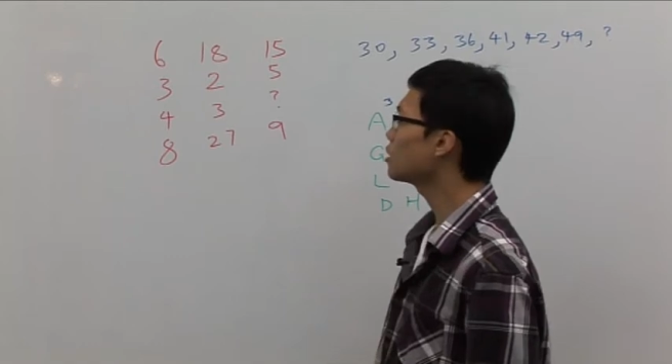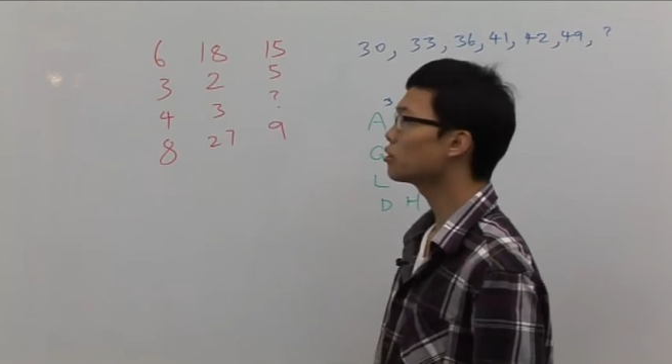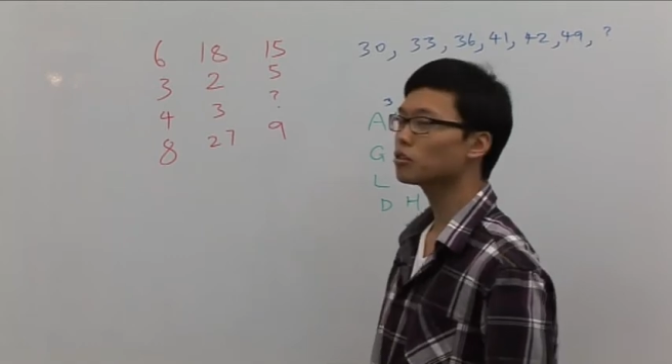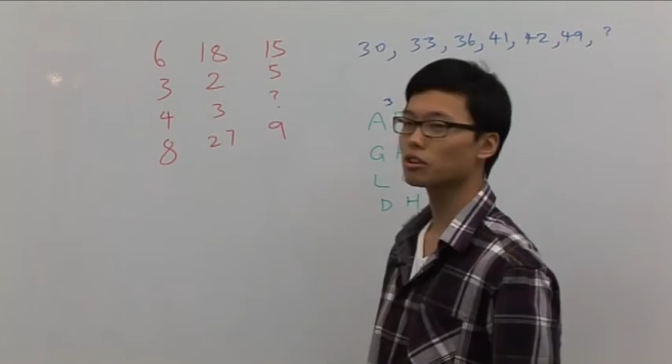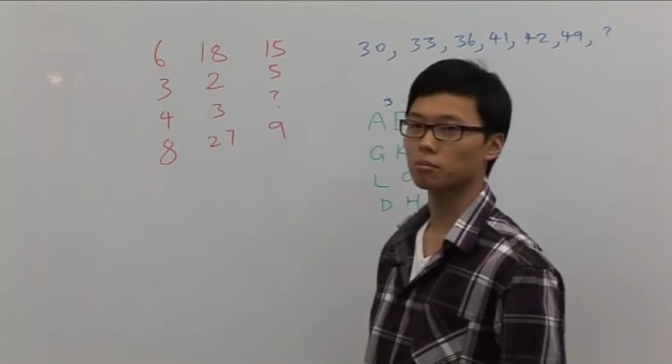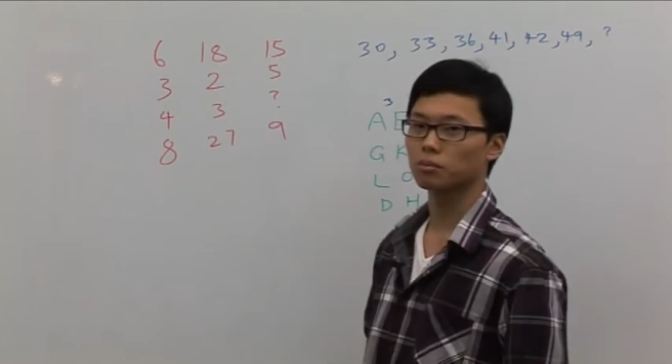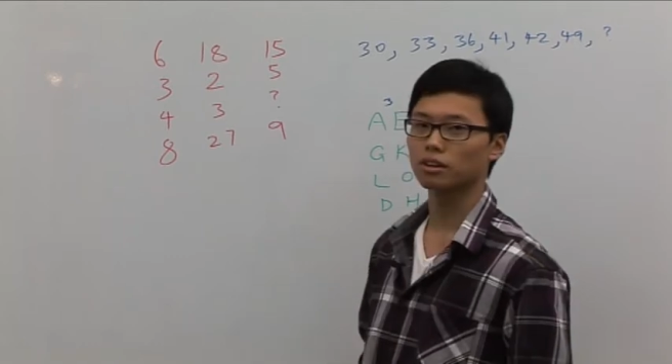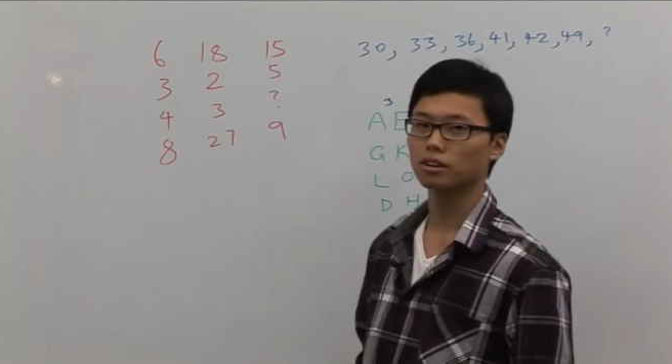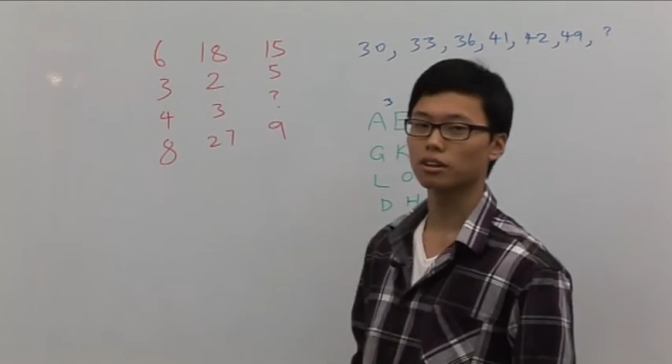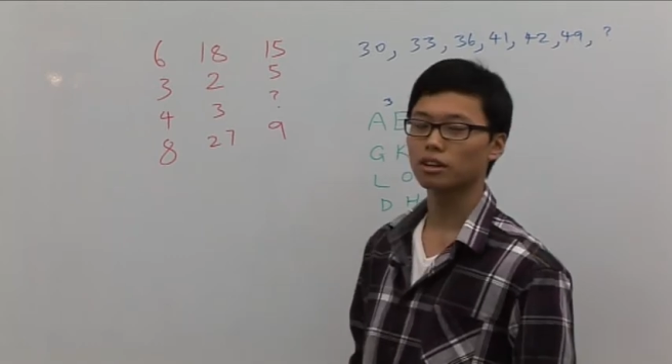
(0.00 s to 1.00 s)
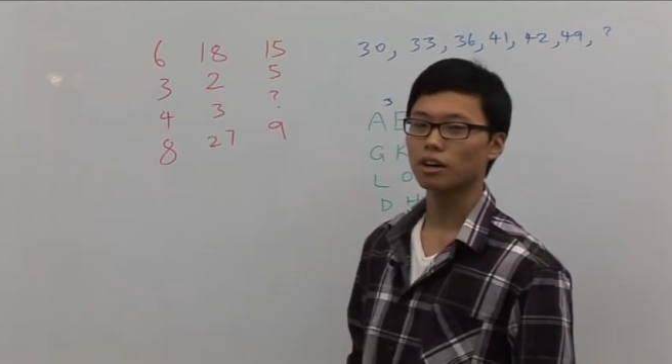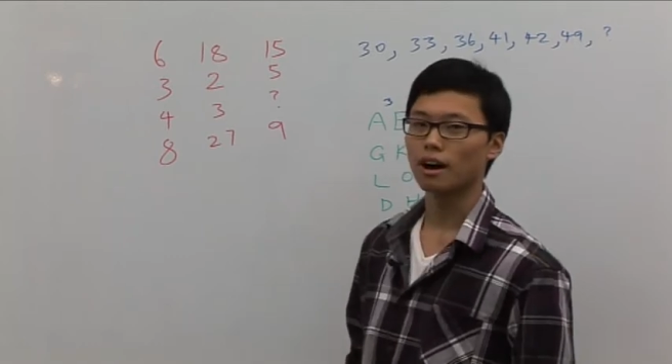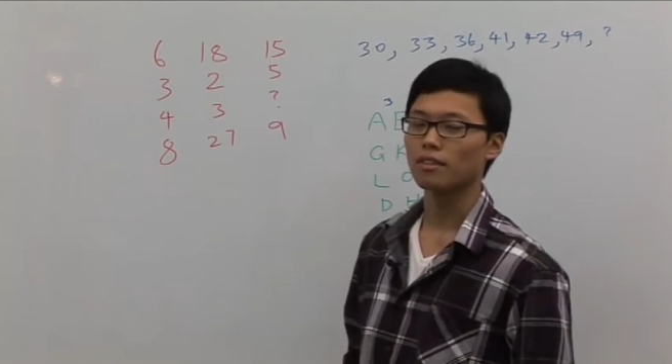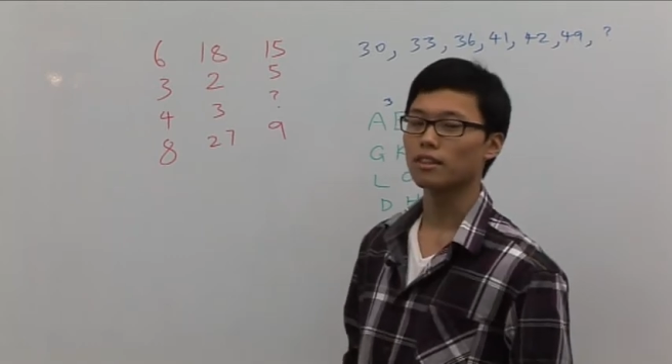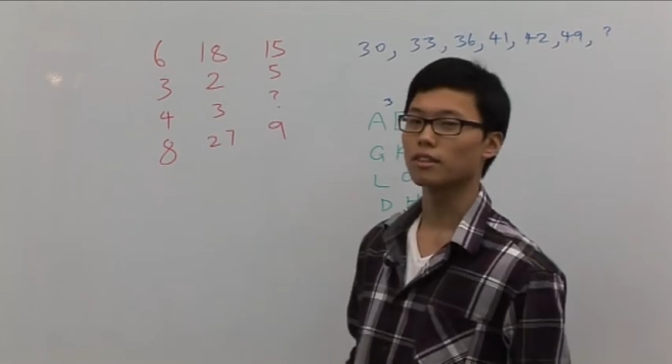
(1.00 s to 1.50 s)
unknown number,
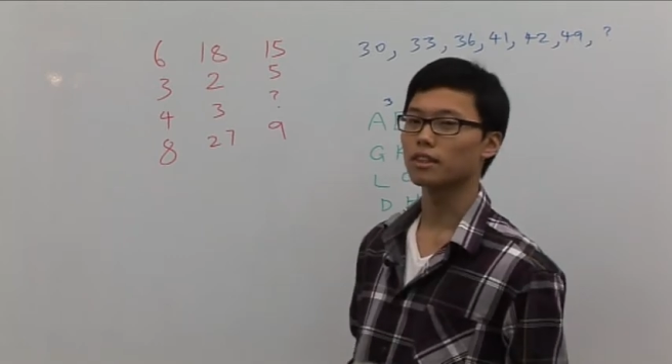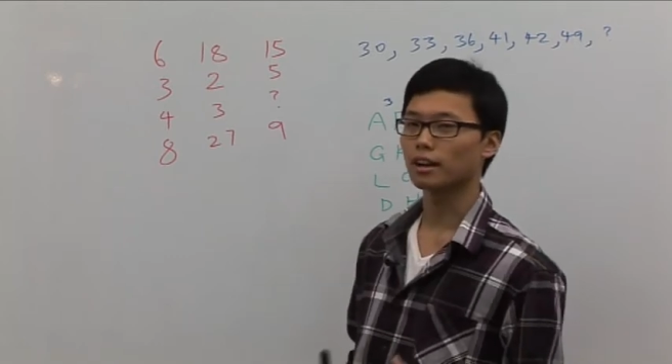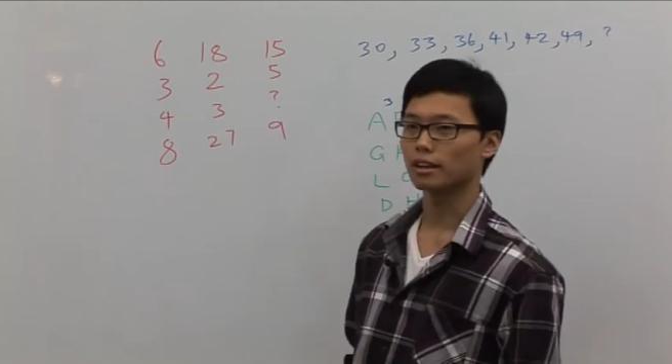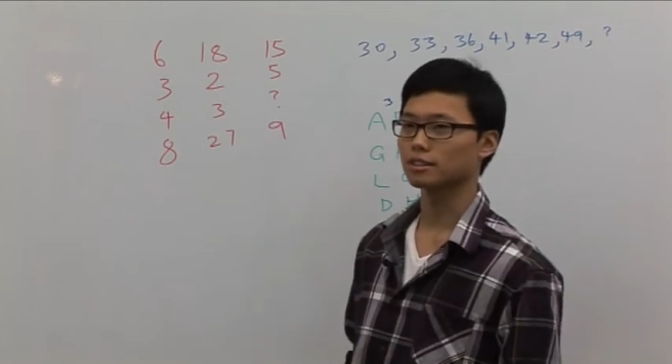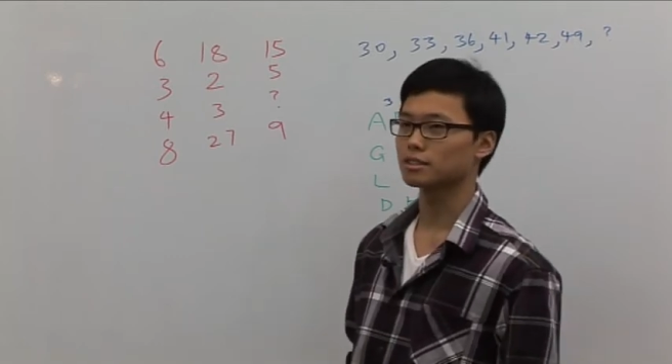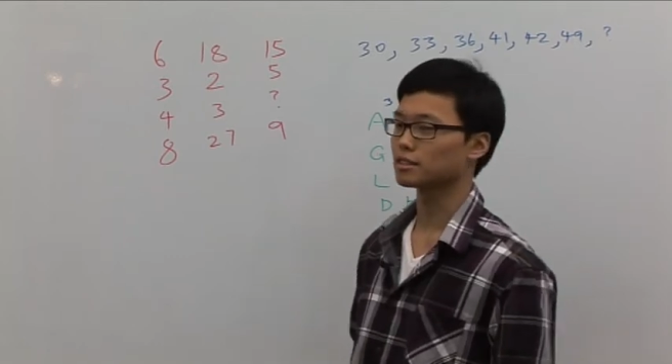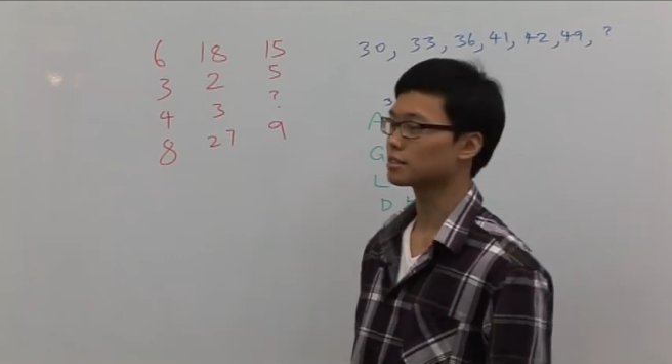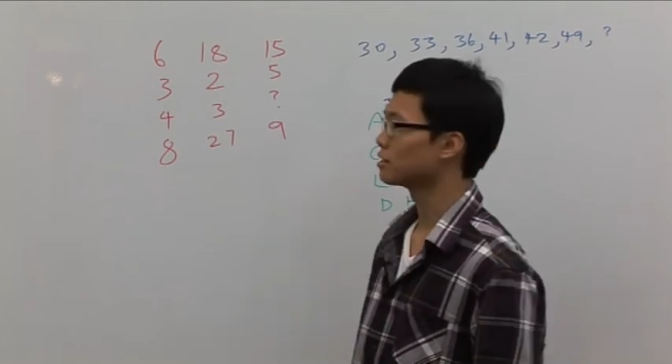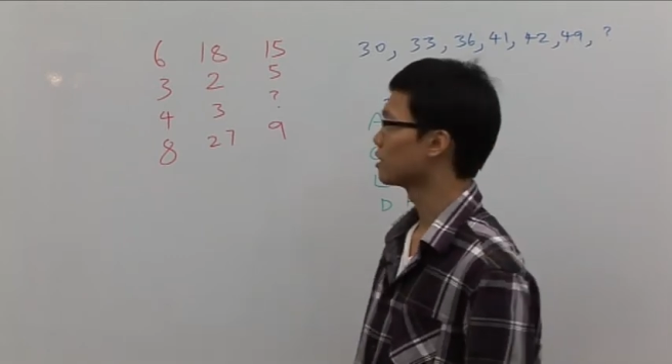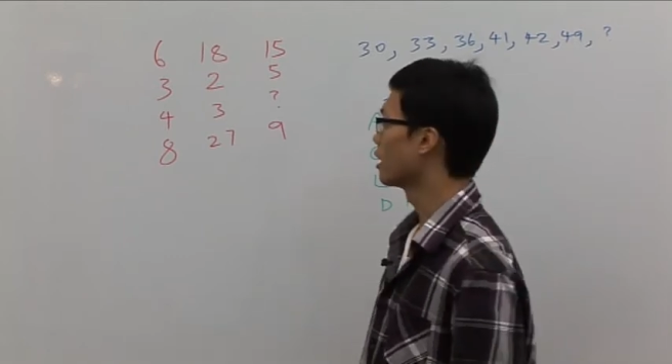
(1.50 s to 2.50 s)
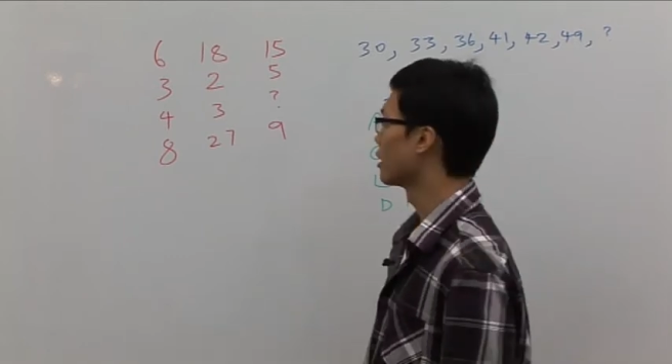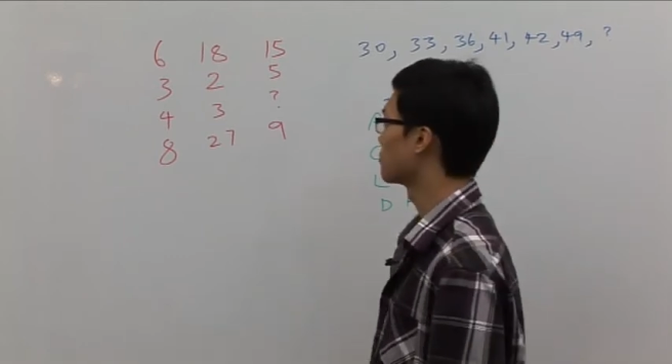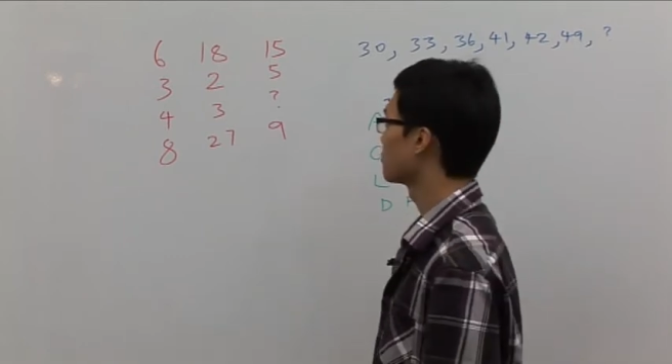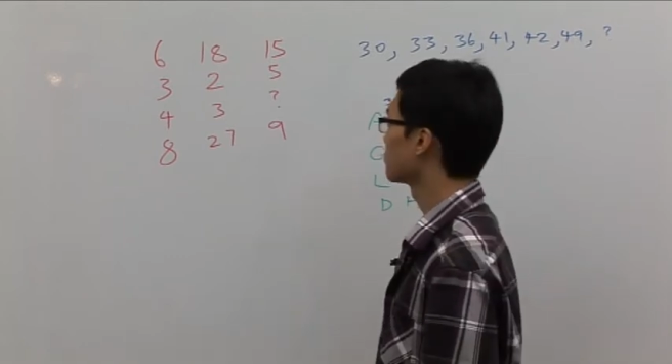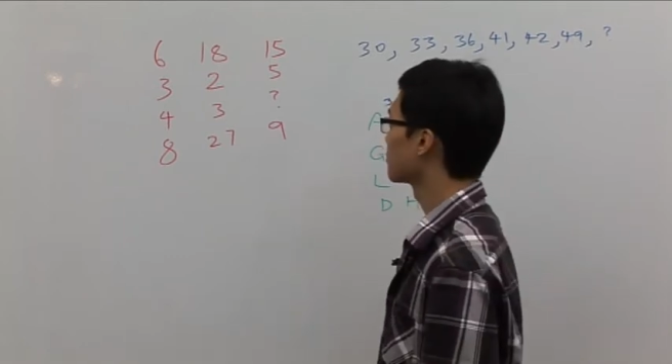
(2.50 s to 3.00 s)
and then that gets us to 9.